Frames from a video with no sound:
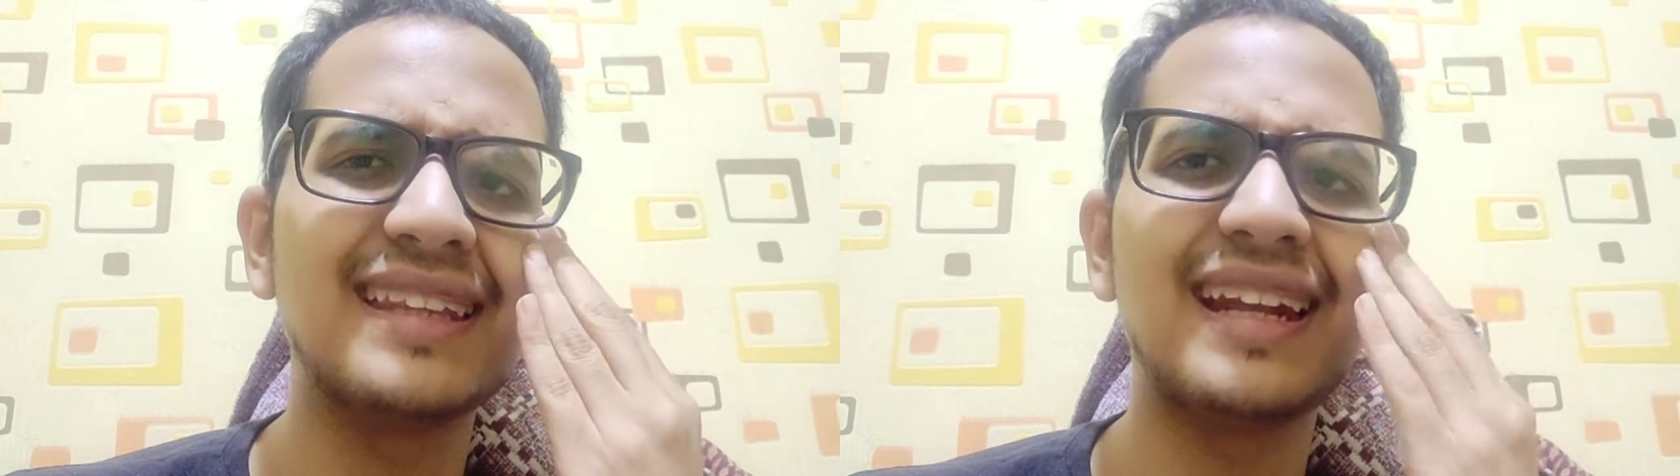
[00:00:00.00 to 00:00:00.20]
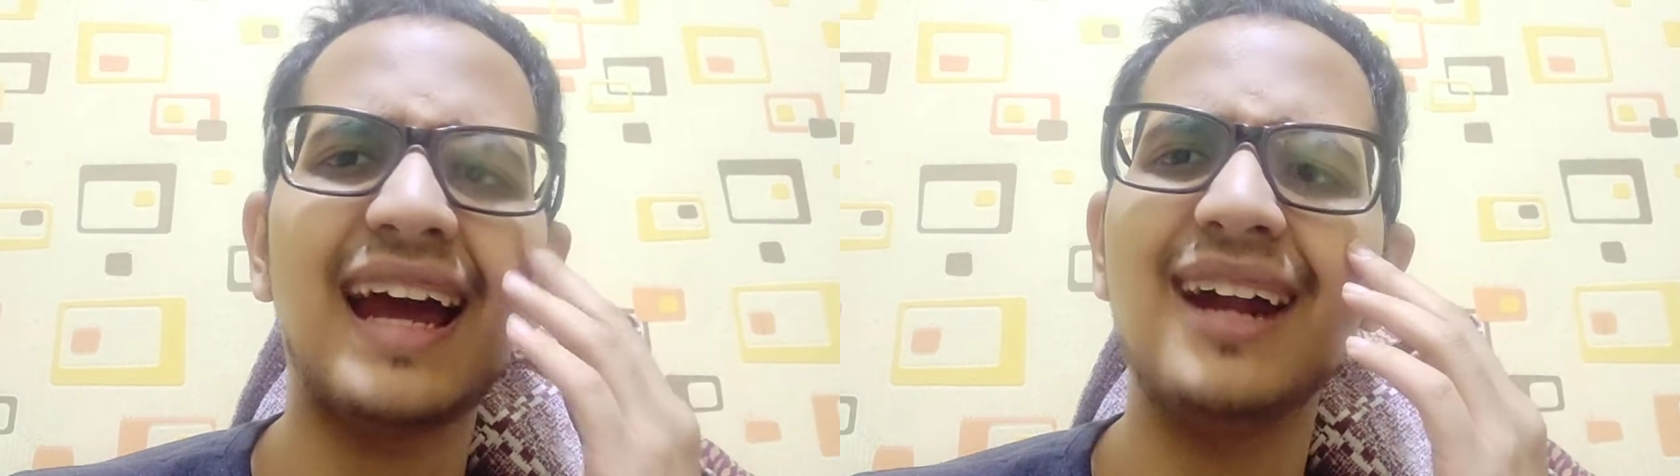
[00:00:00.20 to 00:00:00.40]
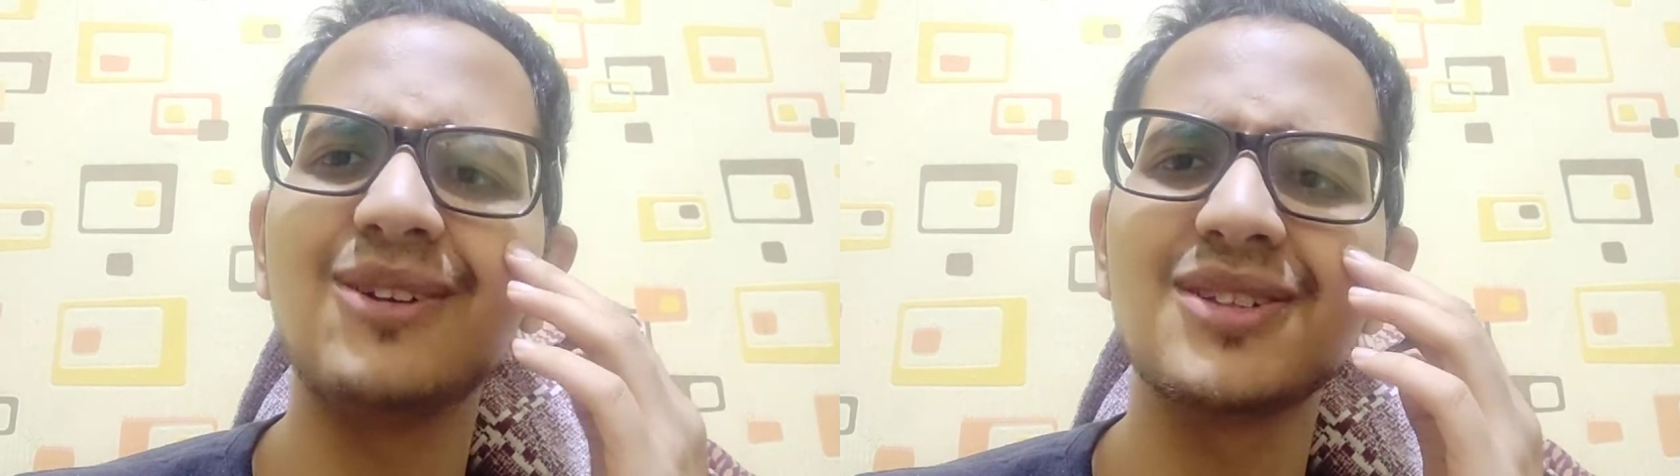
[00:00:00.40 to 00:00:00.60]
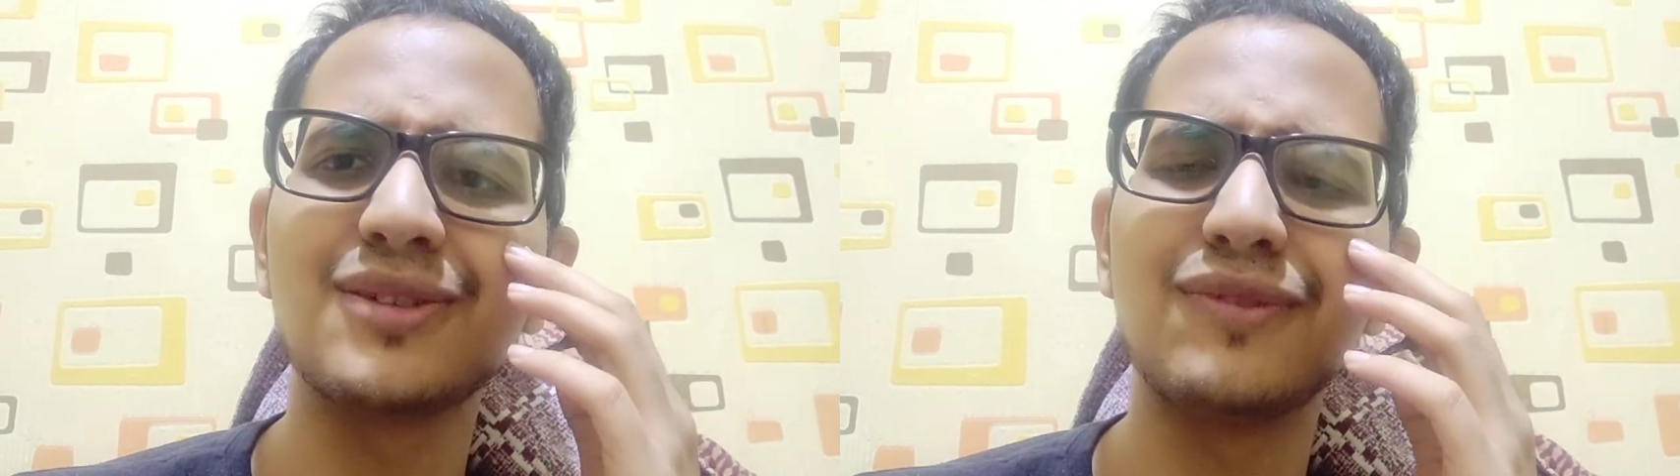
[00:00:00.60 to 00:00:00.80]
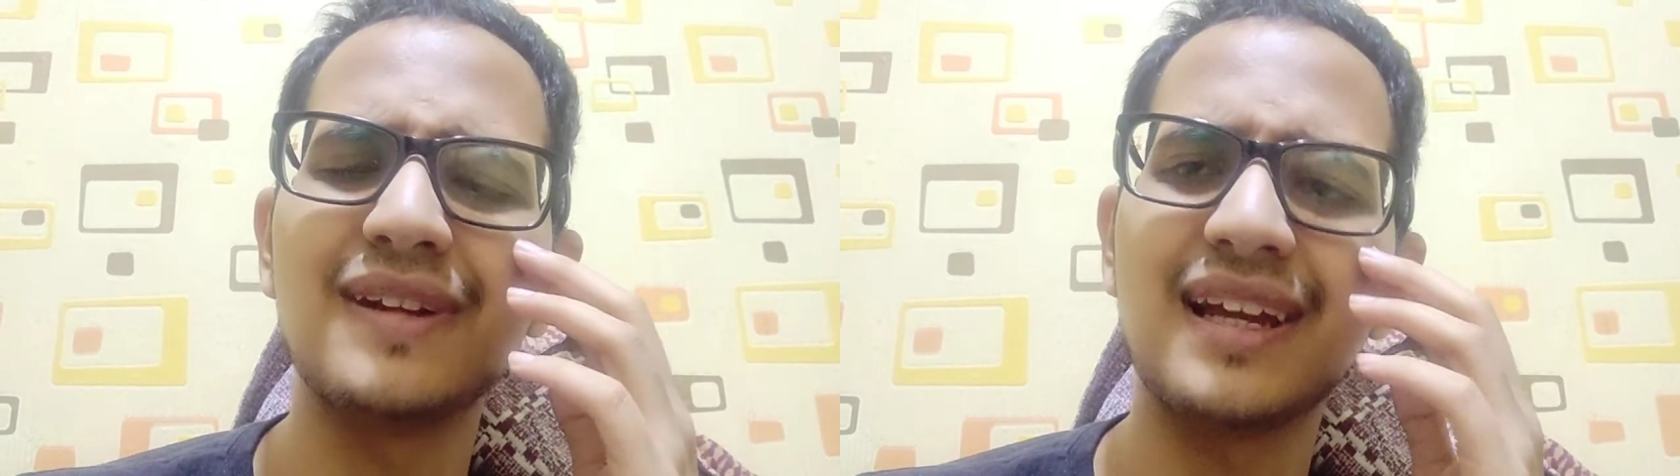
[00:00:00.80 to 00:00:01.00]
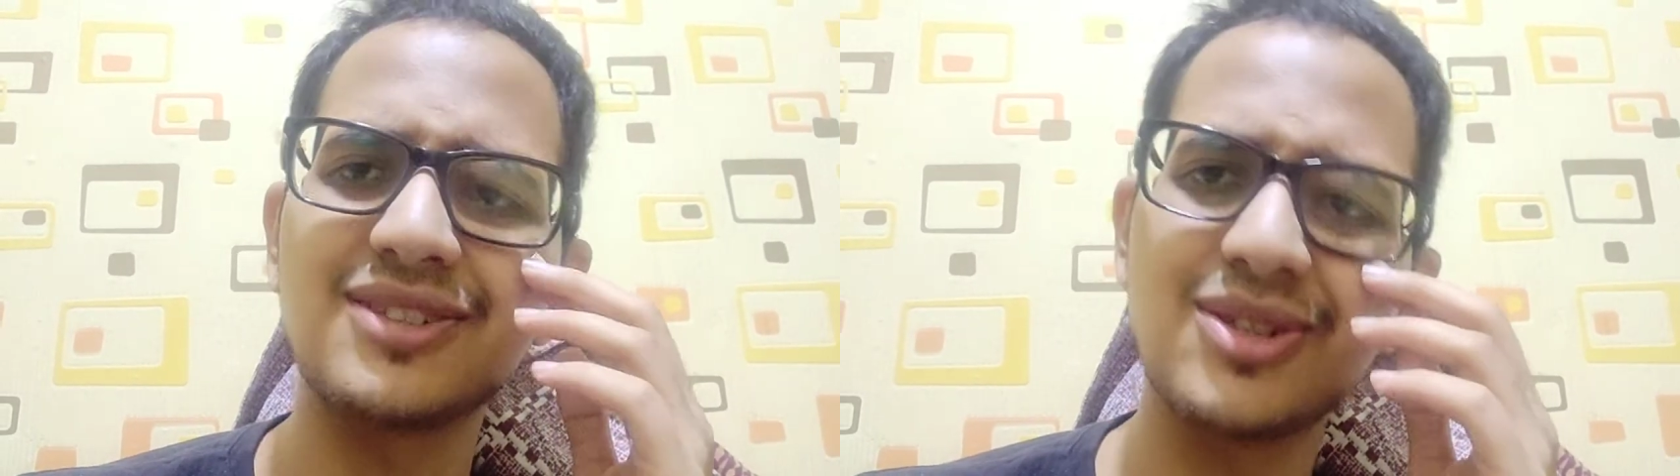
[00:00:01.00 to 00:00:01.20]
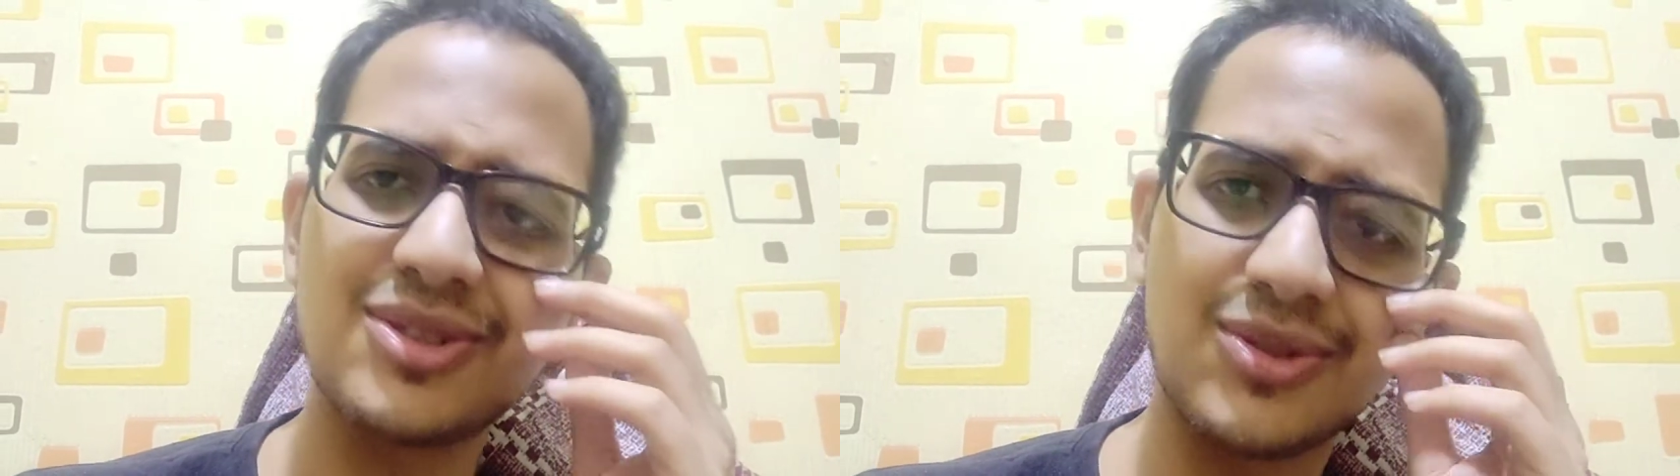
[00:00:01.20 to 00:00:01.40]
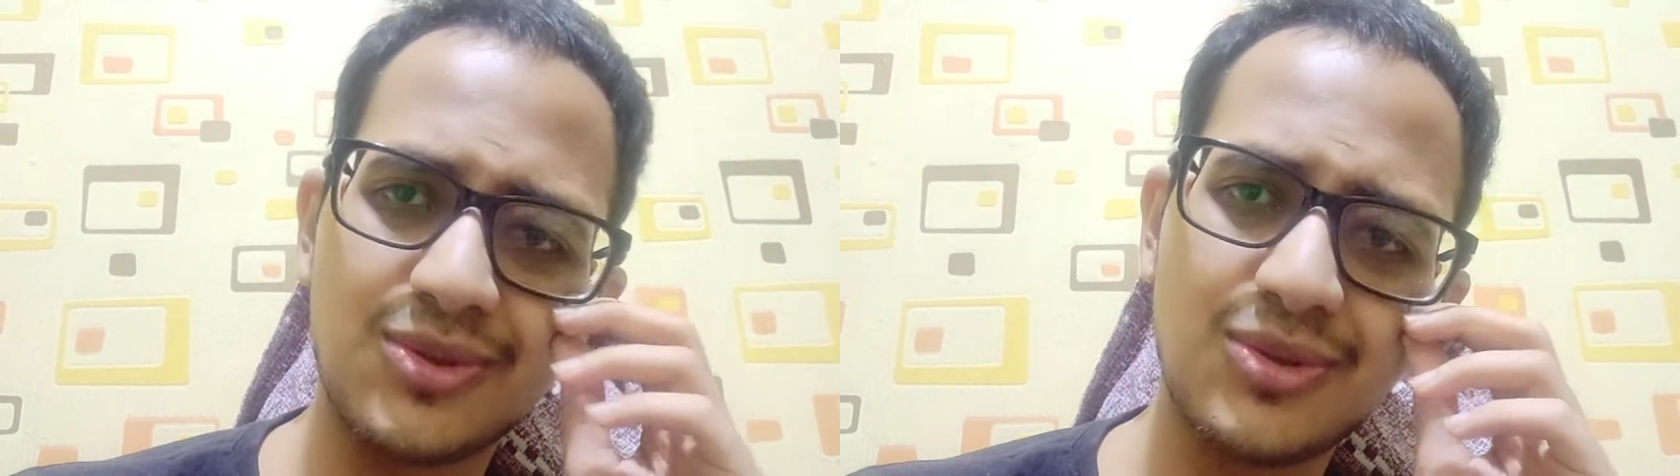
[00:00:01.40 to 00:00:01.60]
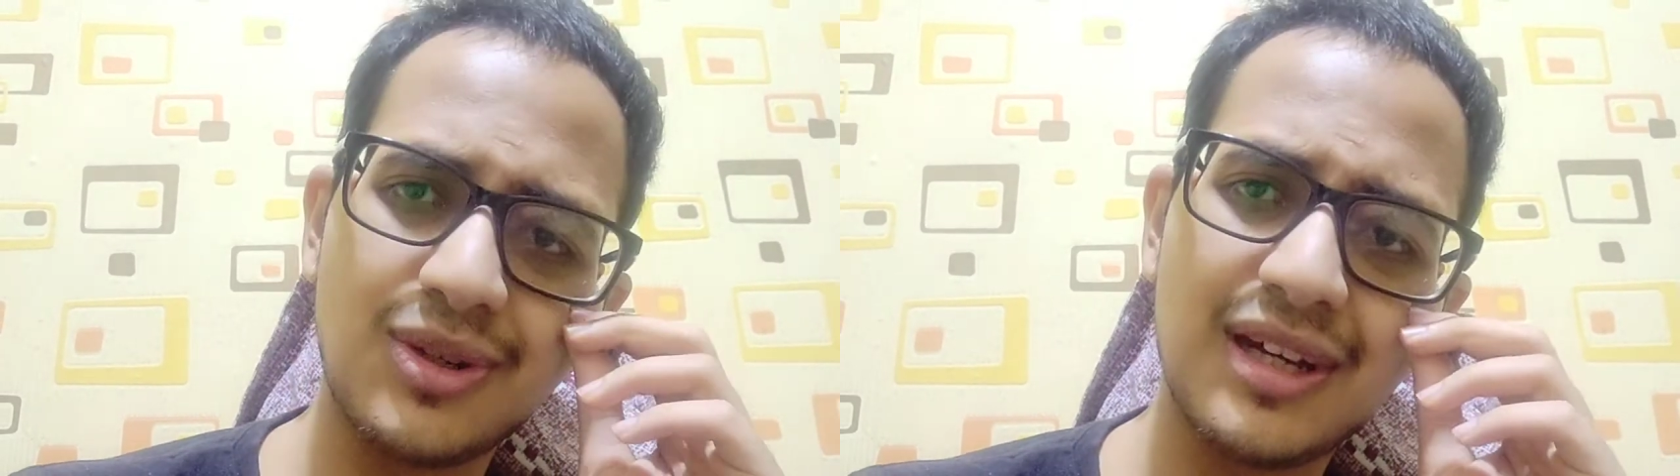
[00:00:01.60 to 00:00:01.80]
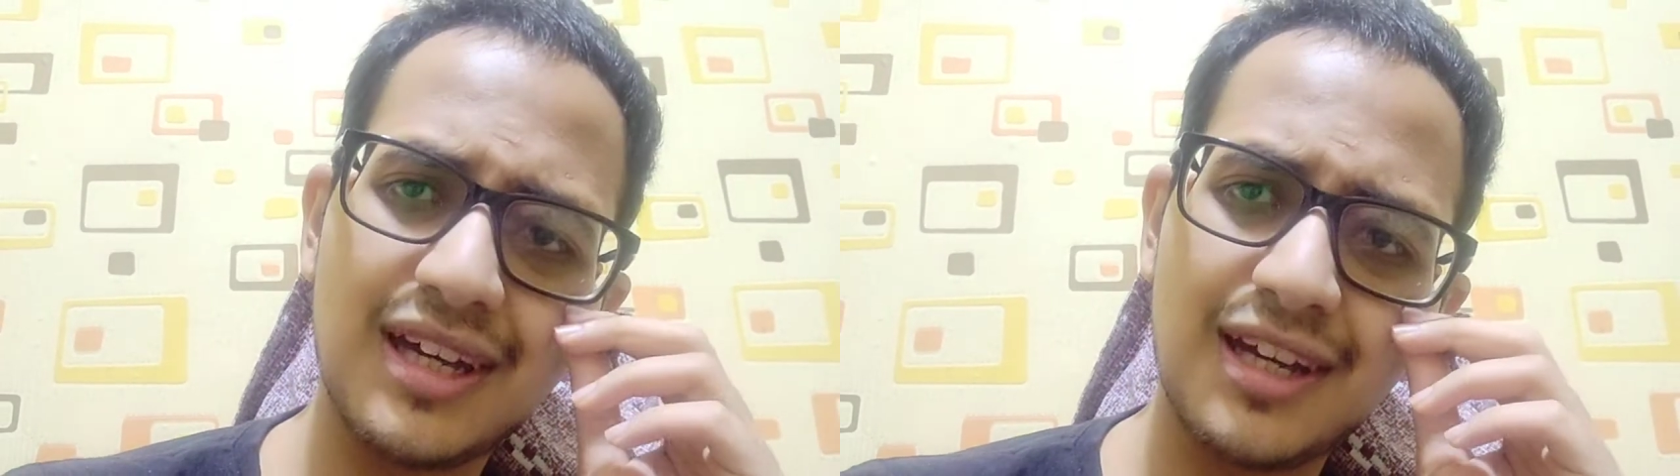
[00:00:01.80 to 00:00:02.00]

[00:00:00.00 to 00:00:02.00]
And then I had to sit for lectures too,